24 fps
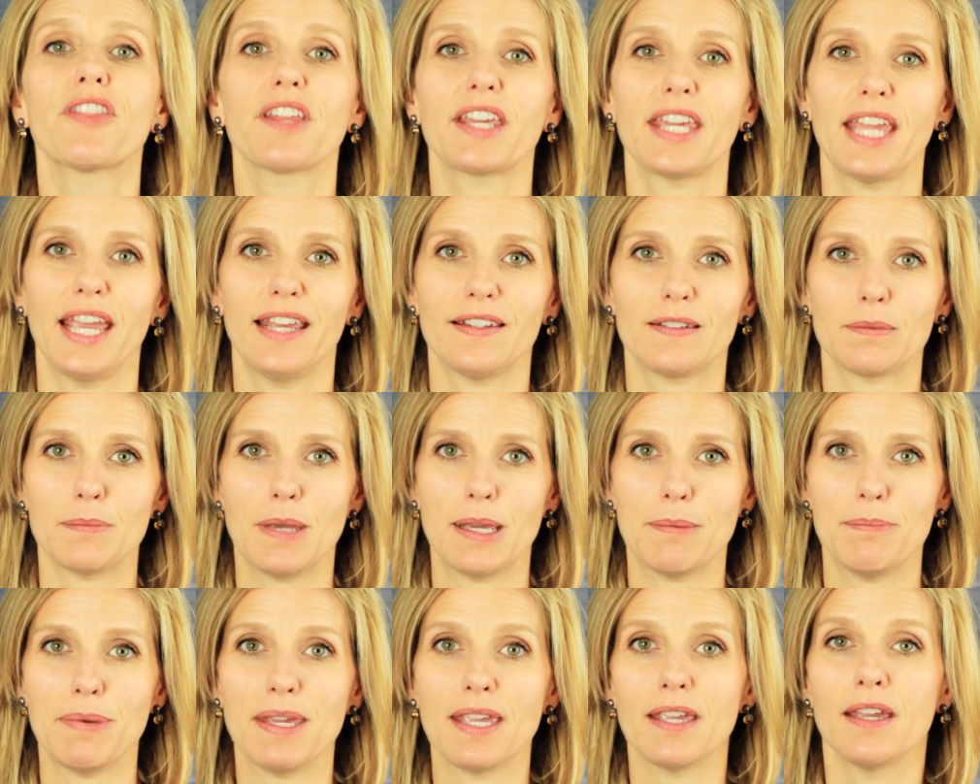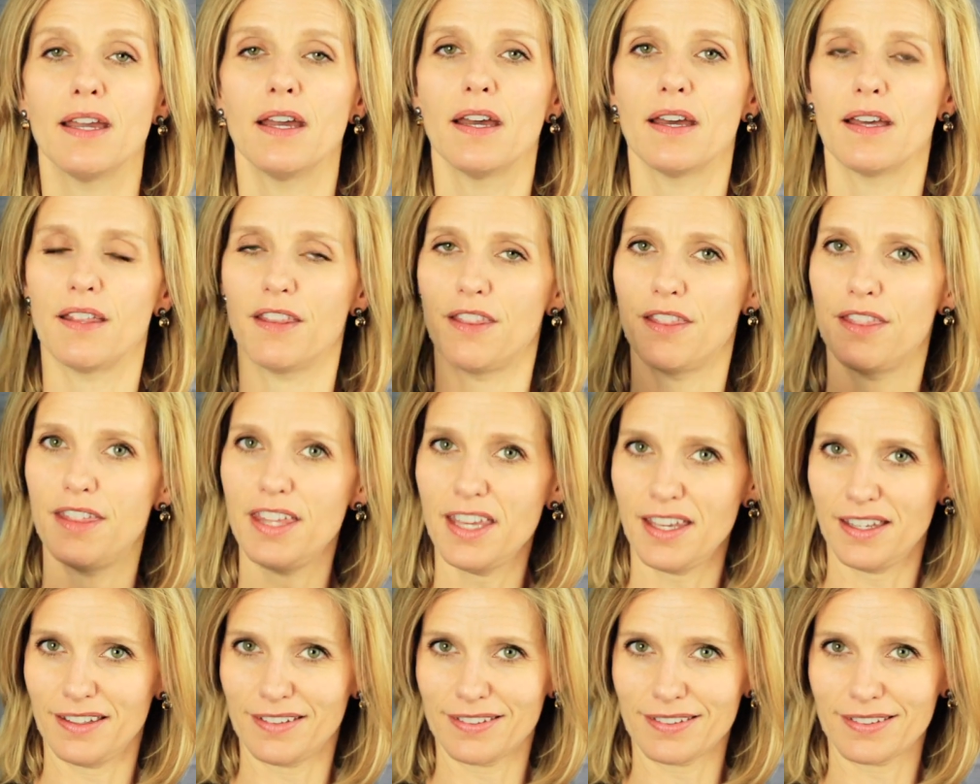the case may be,
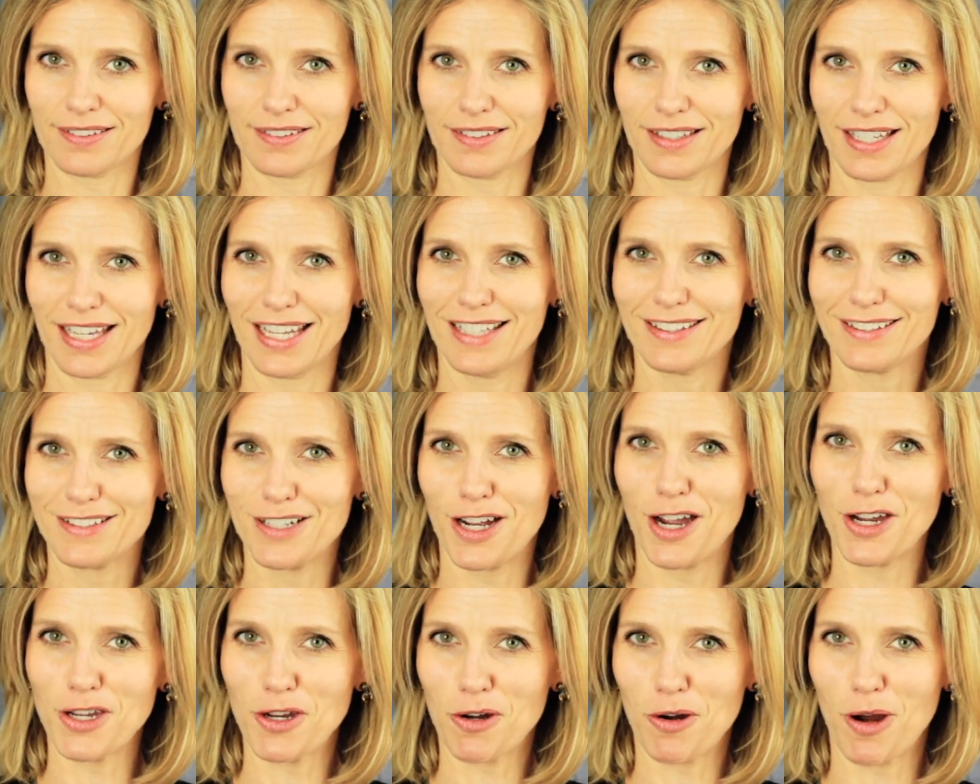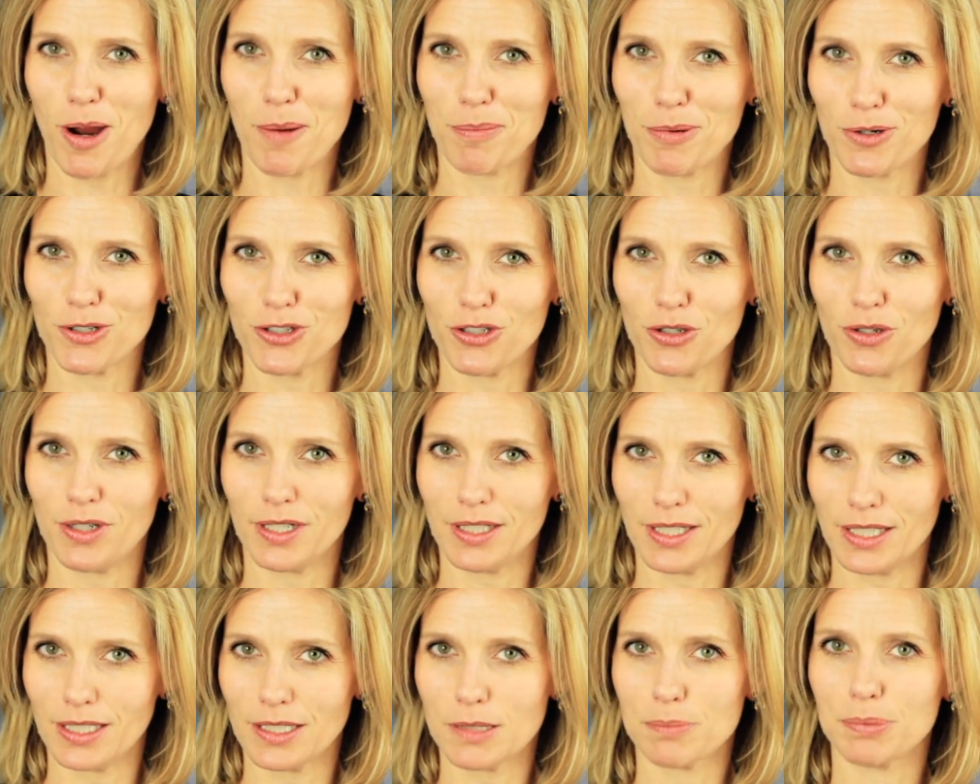this is not your
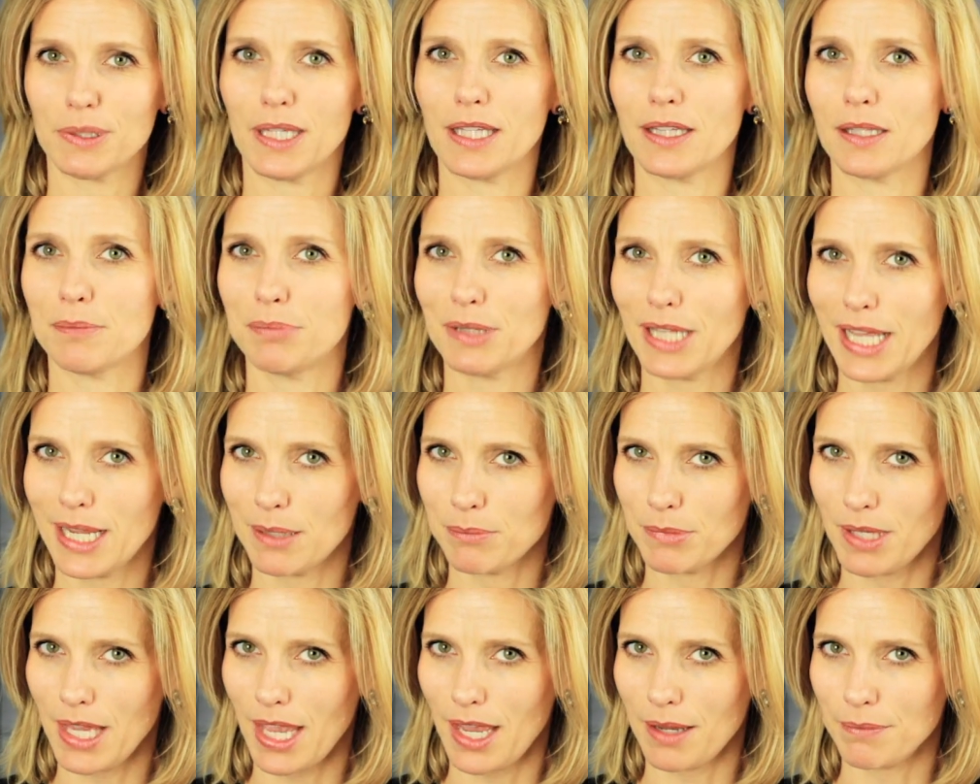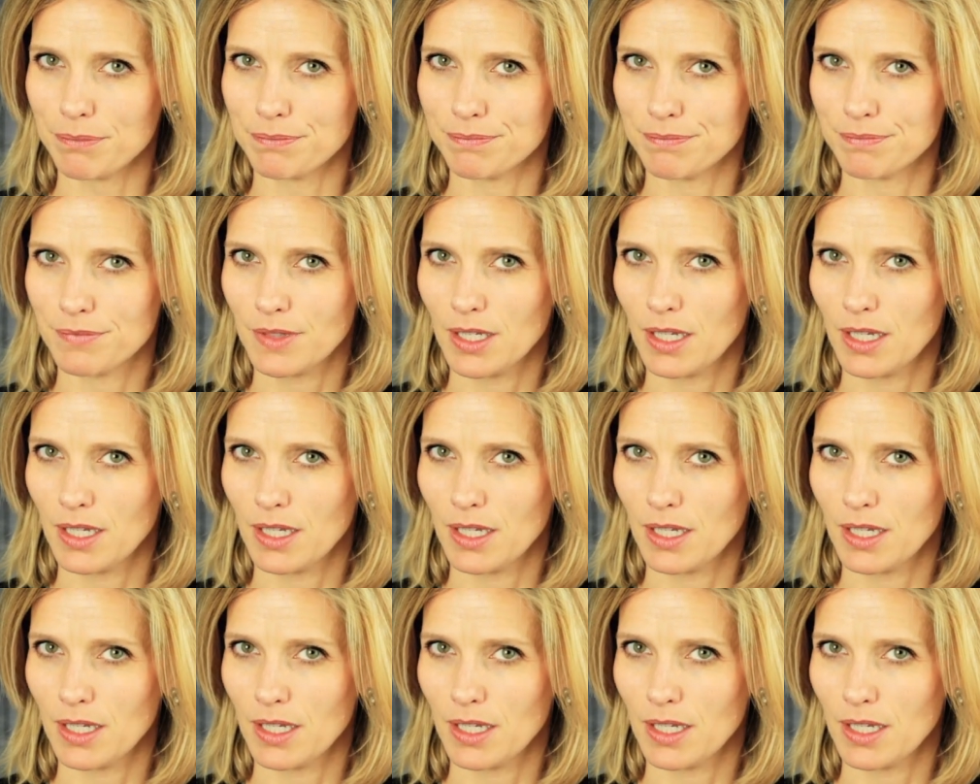opportunity to play the blame game.